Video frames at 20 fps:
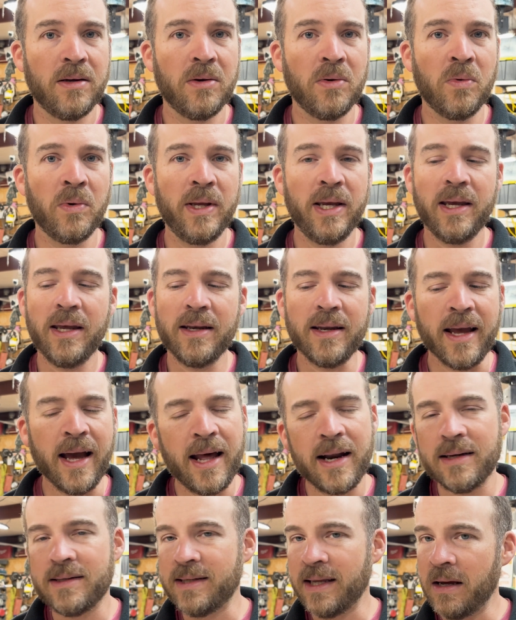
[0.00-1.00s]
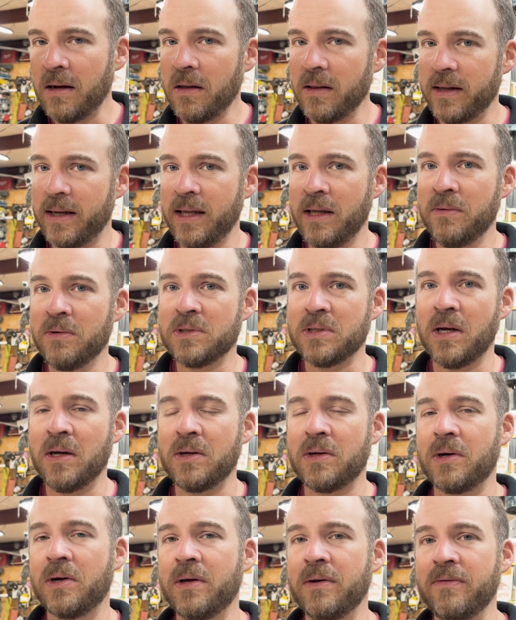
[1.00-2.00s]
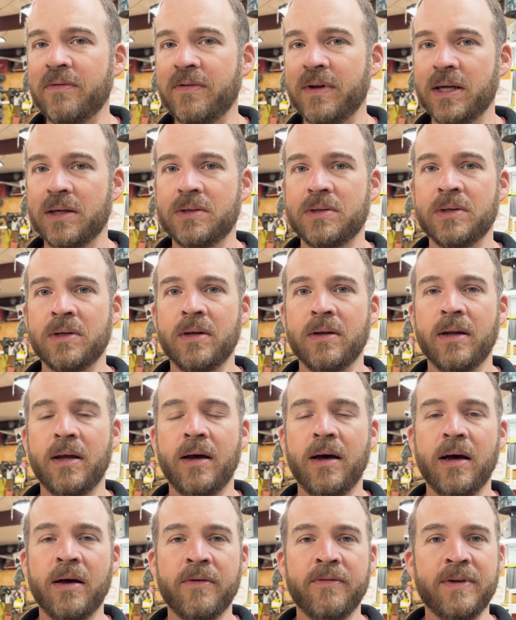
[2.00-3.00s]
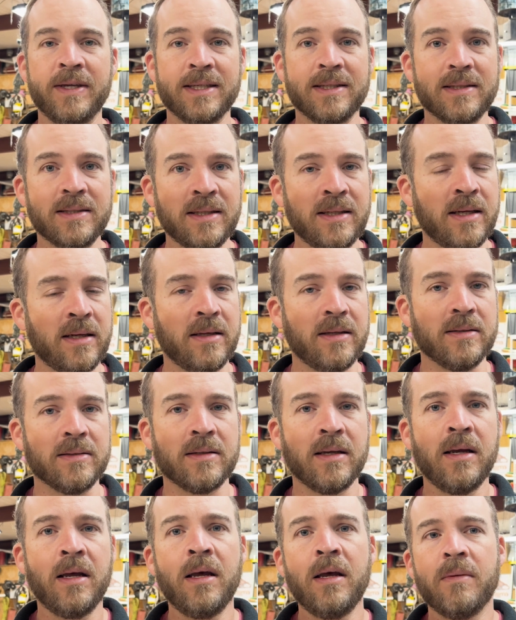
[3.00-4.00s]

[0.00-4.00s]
We can kind of tell that he was under conviction of his sins